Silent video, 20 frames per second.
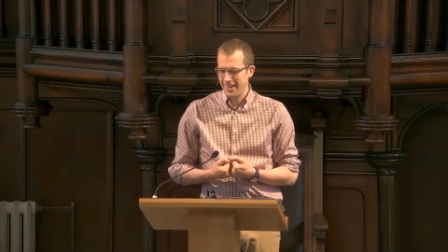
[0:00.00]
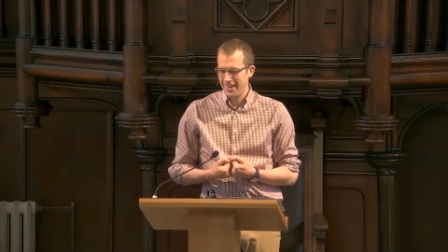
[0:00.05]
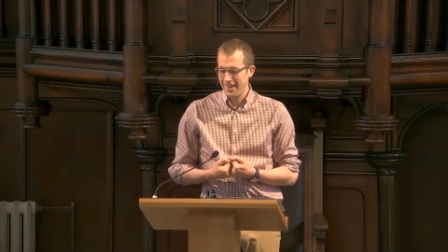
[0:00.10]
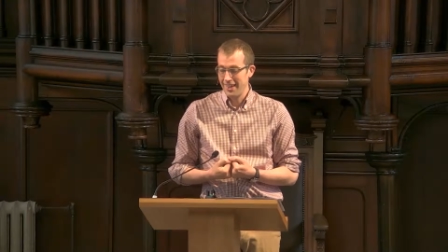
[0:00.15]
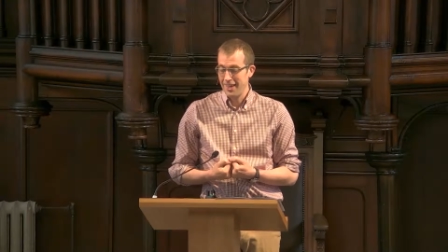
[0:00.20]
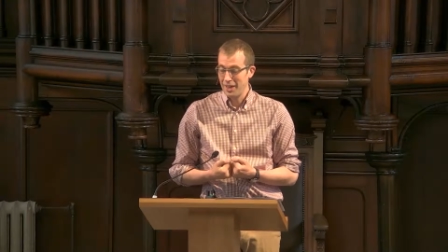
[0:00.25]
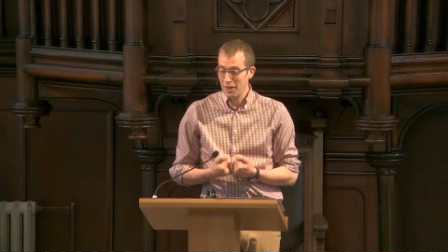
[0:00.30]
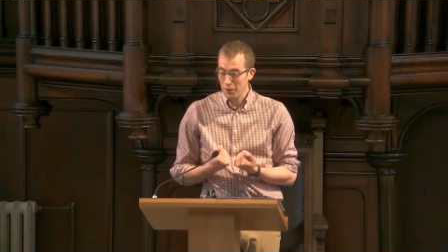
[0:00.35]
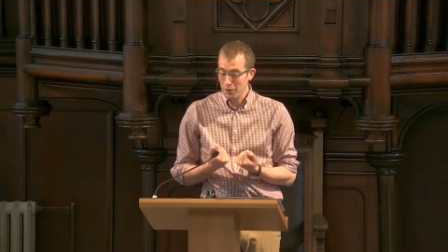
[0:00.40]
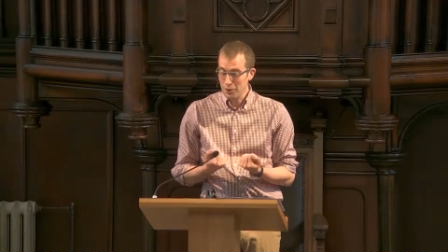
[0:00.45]

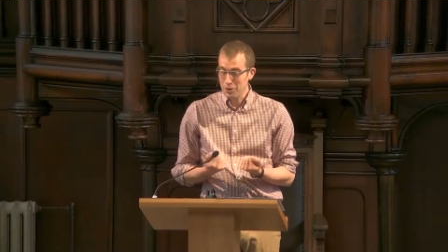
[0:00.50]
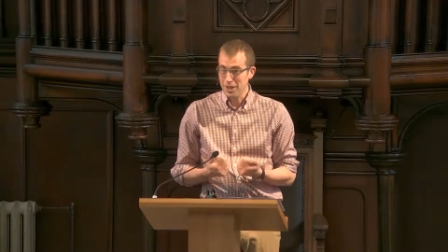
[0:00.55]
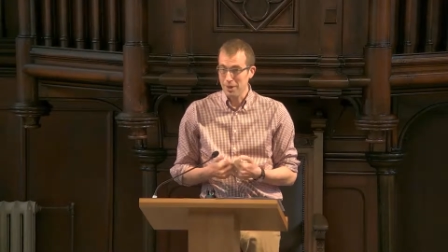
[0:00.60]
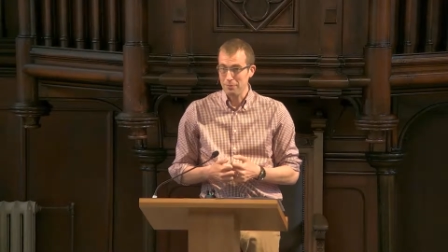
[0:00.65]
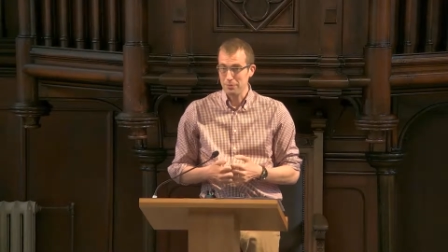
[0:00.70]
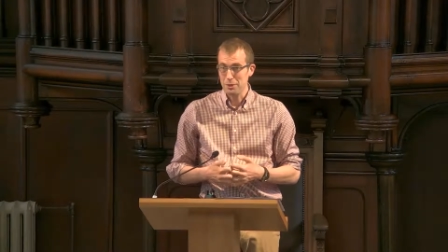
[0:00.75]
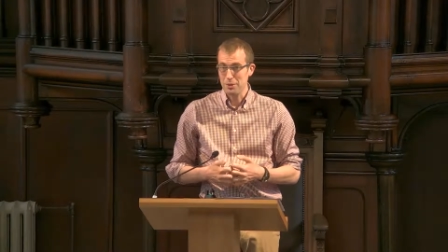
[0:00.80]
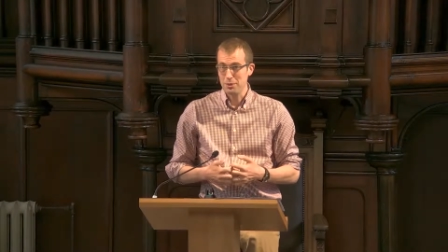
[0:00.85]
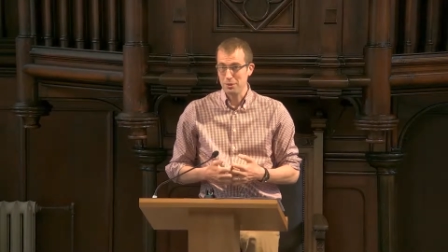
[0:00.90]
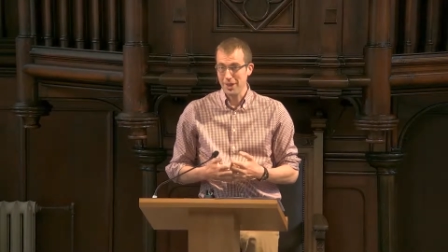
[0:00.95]
In Luke
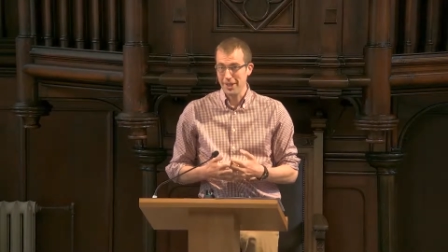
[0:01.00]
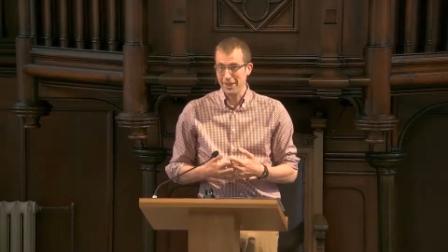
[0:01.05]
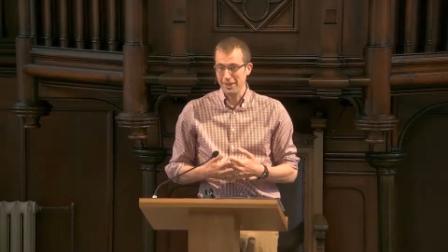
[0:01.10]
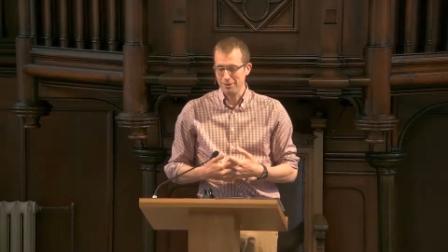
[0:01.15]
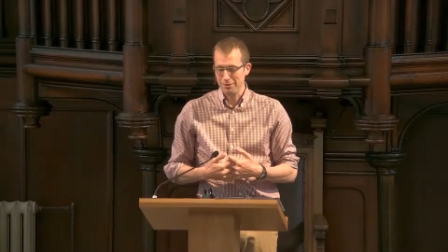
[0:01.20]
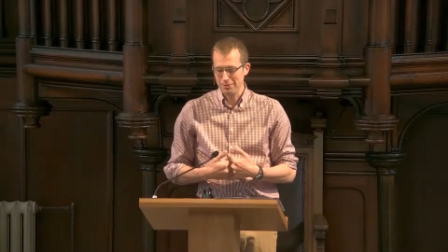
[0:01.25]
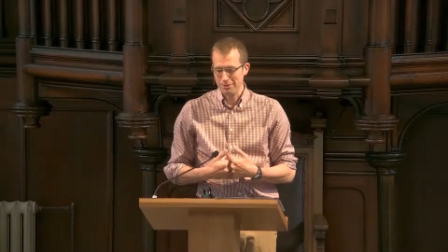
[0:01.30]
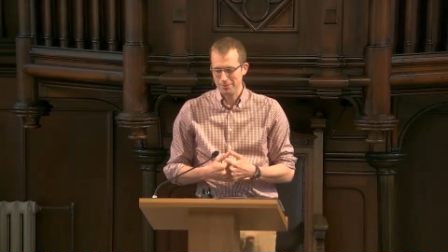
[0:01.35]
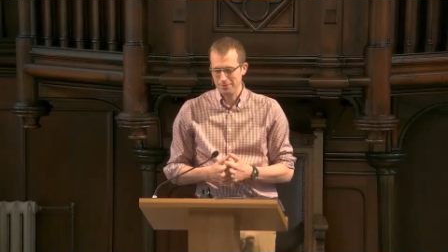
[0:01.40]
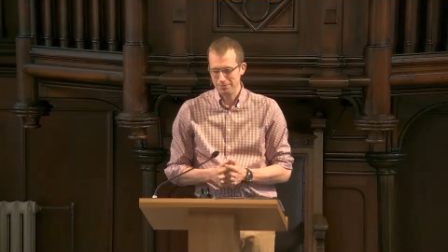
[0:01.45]
chapter 12,
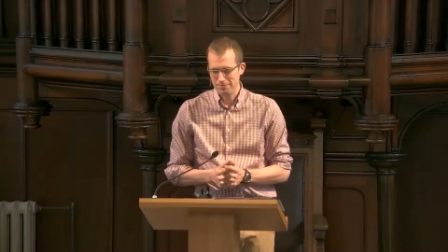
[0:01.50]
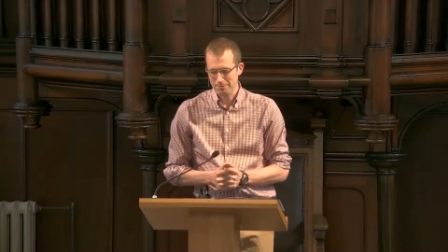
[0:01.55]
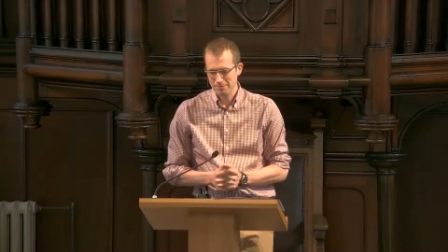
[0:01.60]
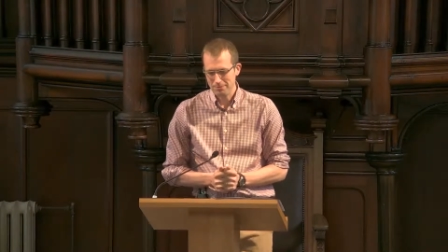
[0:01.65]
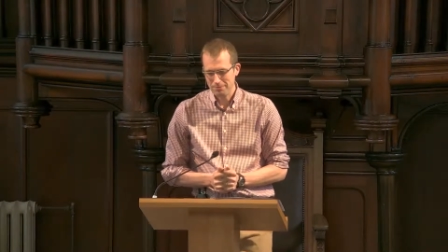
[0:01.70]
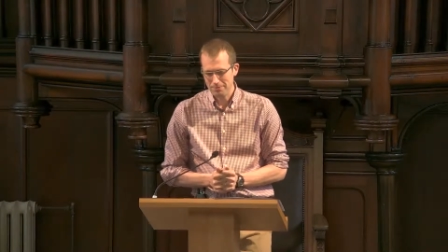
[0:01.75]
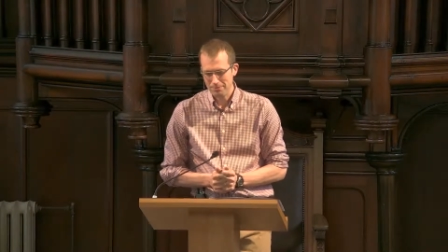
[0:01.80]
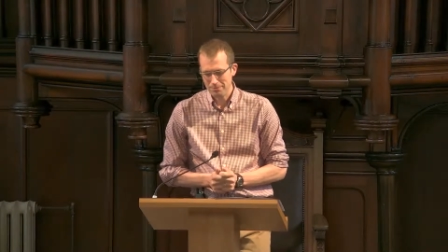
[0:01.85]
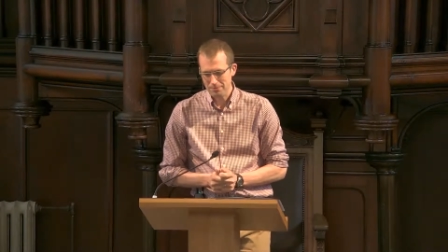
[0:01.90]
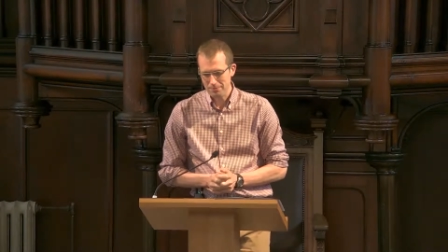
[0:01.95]

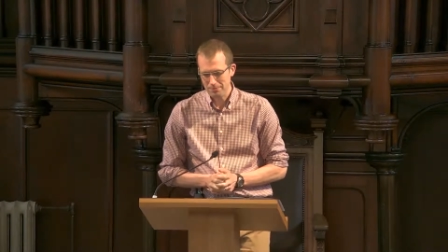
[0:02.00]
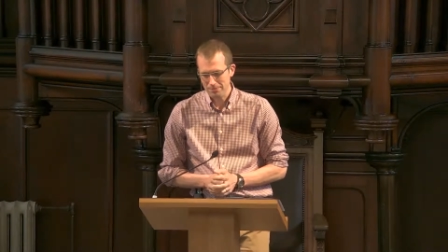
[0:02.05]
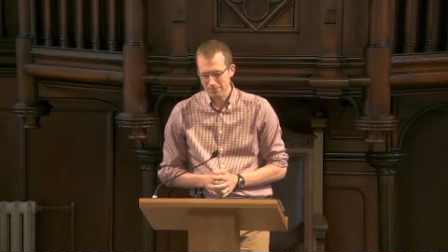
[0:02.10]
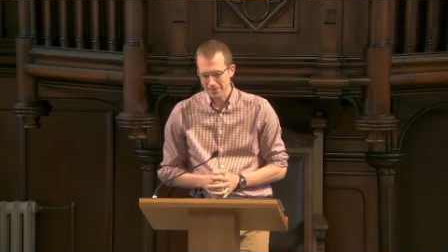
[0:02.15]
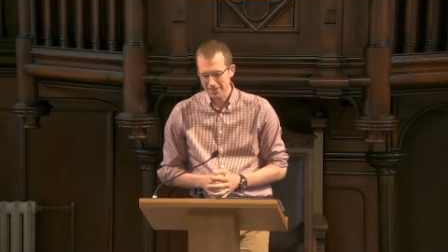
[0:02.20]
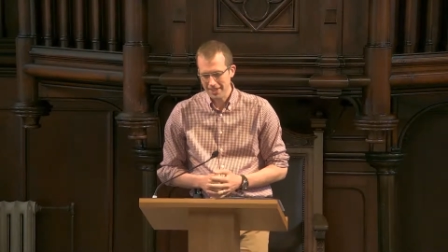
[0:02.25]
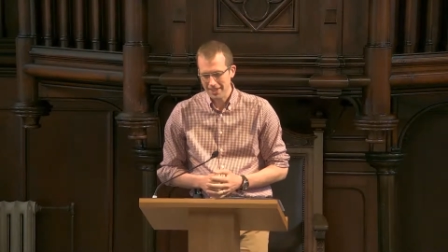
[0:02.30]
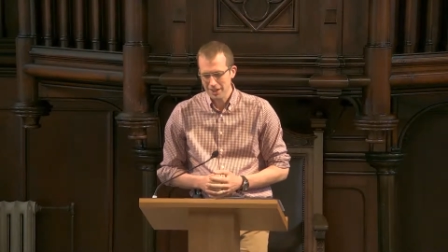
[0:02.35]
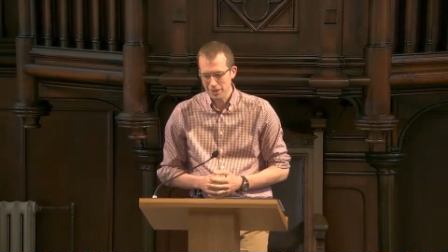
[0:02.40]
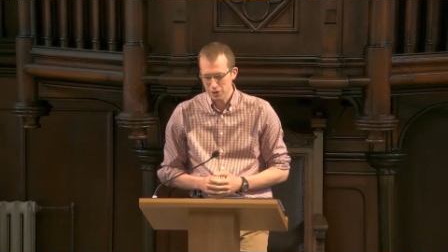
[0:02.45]

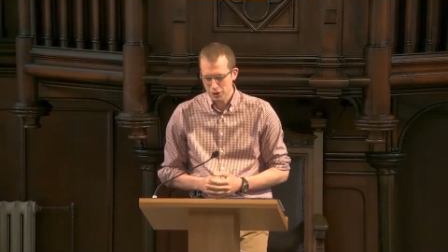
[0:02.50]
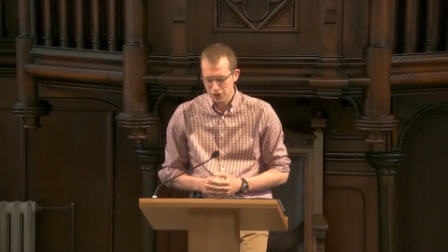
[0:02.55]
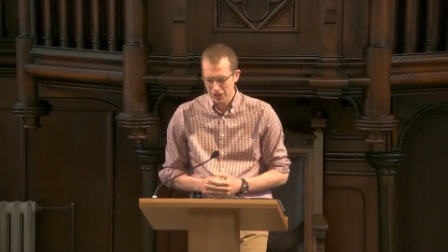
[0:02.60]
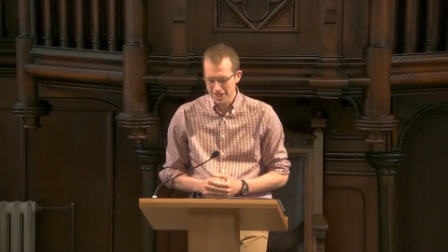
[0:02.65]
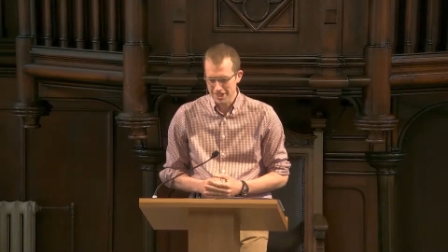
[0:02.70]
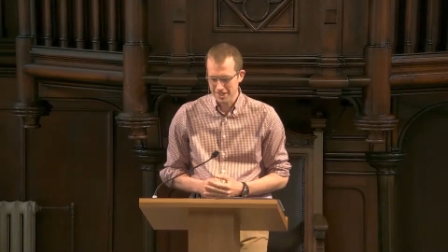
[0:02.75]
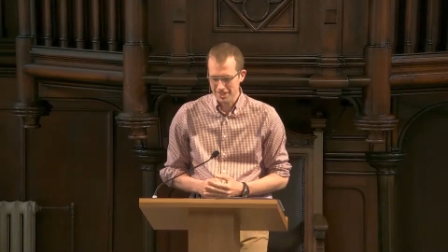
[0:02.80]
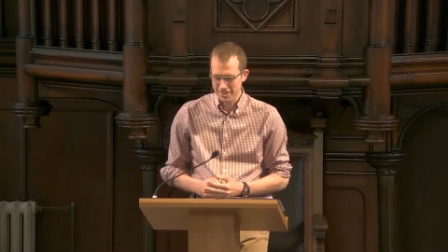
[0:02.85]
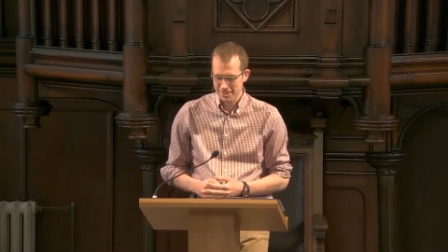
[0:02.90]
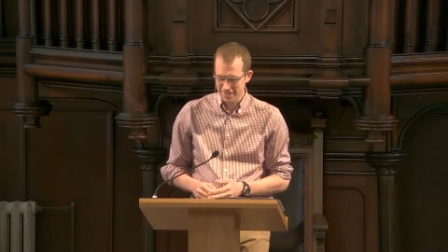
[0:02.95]

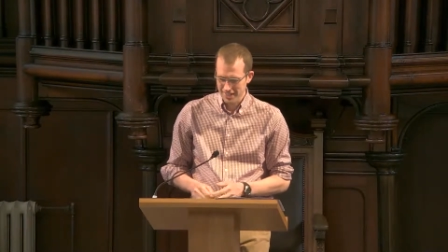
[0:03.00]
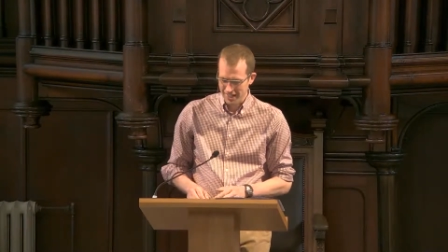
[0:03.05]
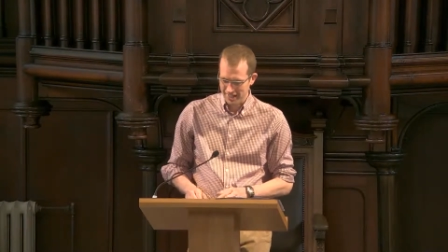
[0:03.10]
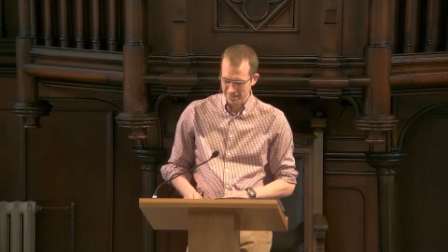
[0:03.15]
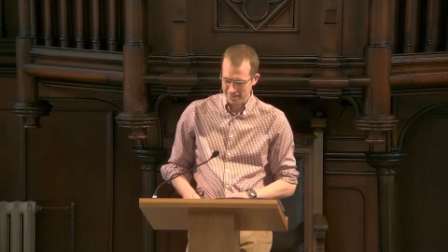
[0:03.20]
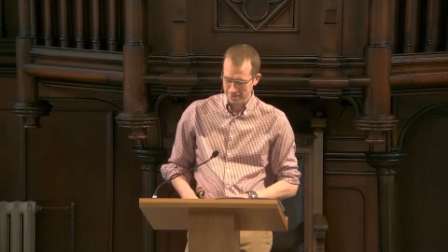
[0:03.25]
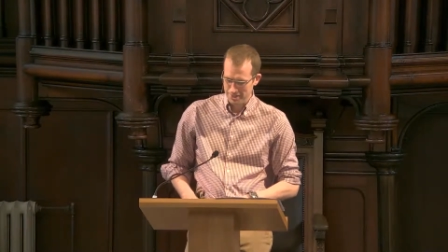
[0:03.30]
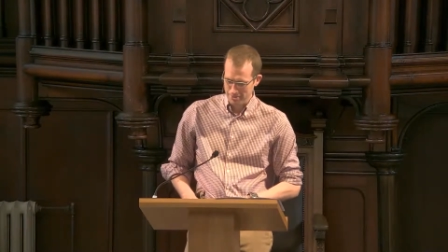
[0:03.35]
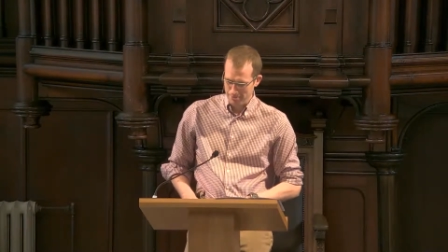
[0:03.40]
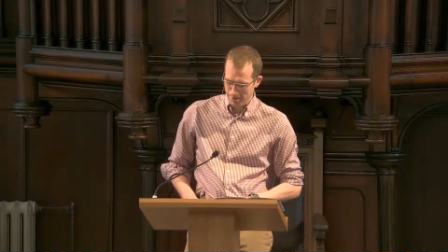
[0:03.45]
Jesus
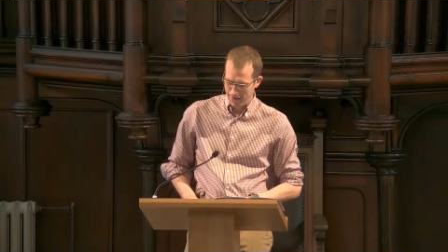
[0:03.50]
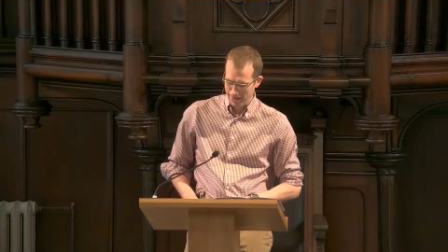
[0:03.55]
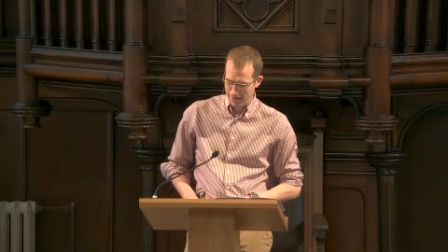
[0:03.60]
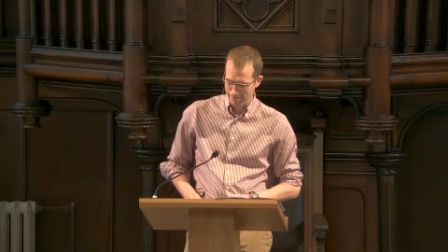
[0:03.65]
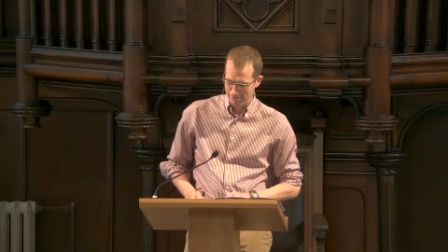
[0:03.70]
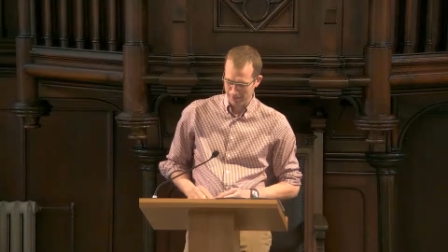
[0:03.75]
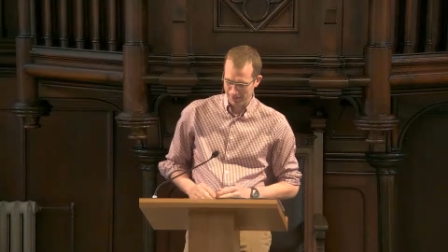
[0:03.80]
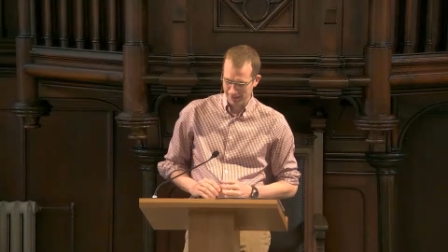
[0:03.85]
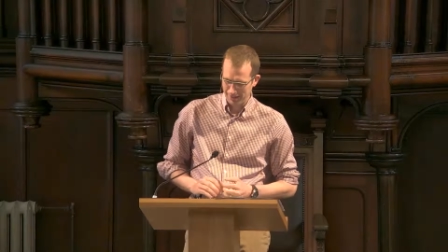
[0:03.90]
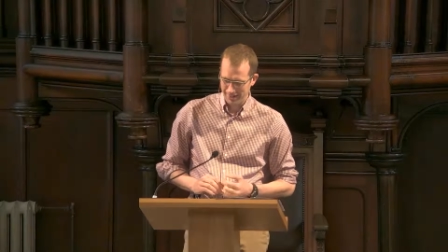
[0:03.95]
tells us a
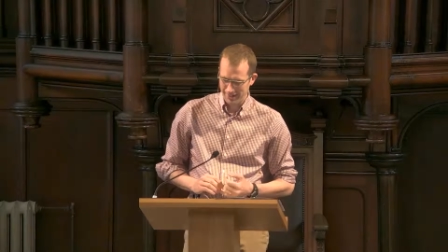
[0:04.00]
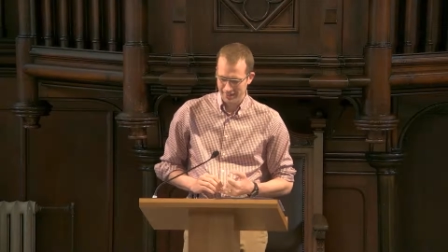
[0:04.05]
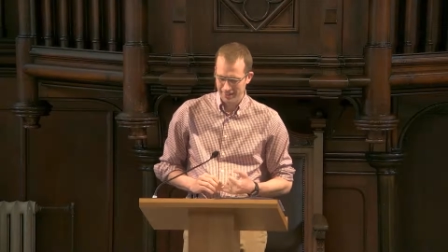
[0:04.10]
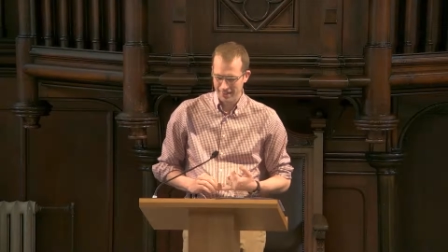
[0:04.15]
parable